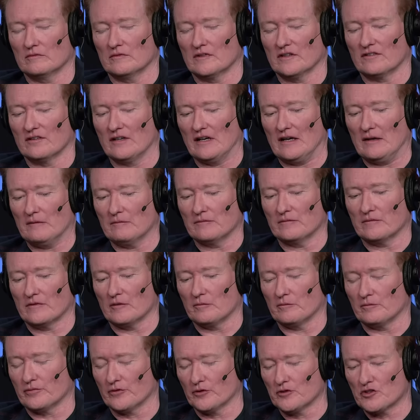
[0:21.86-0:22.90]
The time,
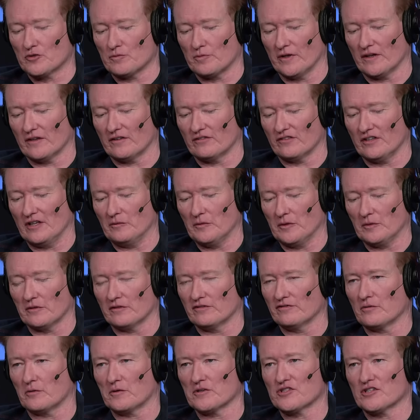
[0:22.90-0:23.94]
and Bruce Springsteen, we were
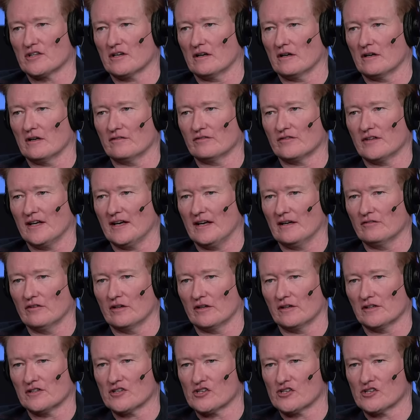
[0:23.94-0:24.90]
fortunate enough to have on our